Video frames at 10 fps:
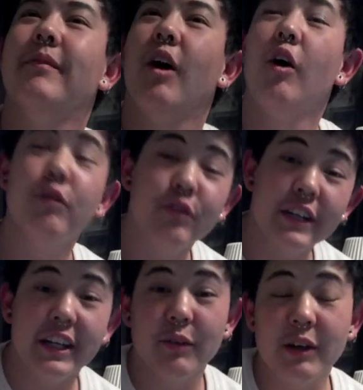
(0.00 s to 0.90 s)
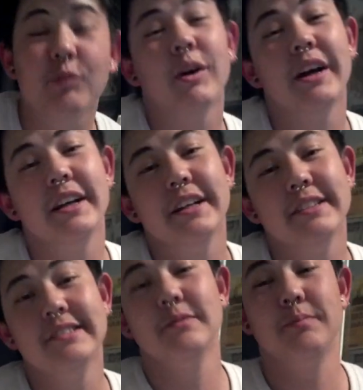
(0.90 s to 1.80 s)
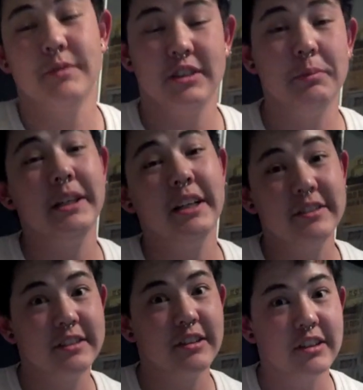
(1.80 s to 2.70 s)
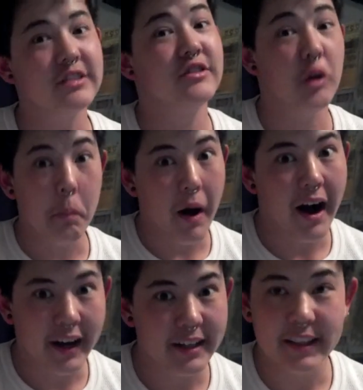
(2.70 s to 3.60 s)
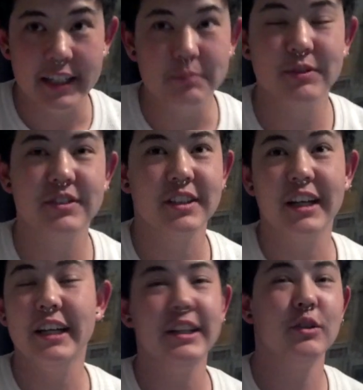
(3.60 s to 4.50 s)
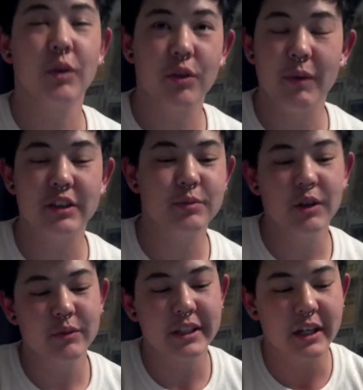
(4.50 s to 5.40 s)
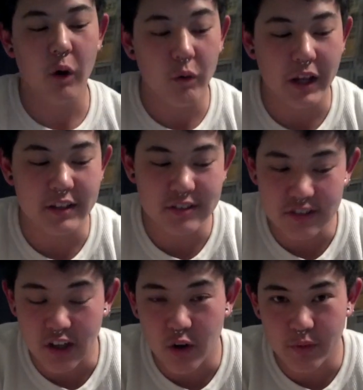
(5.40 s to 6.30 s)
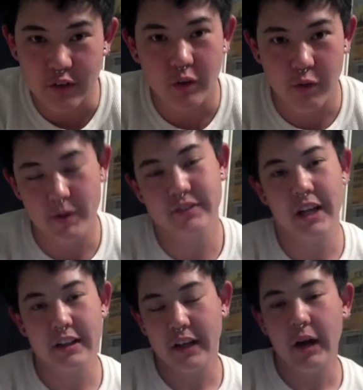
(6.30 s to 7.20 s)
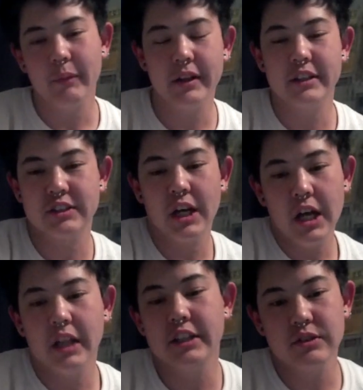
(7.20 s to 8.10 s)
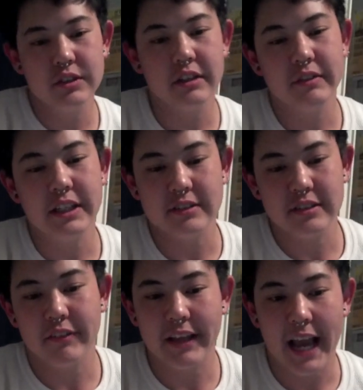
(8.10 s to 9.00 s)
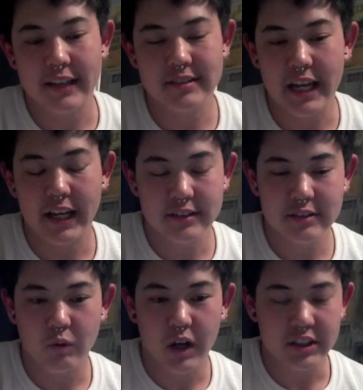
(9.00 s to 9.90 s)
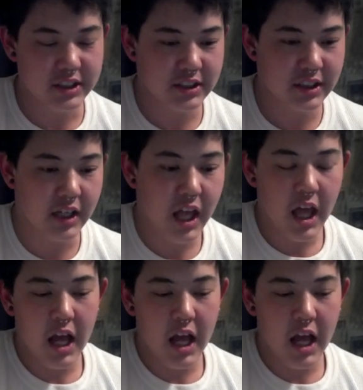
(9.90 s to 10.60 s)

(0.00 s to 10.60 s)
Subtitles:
hopefully in what is to be considered a snowpocalypse in the Northwest. We don't really get a whole lot of snow in the Northwest. Unless you live east of the Cascades in Washington.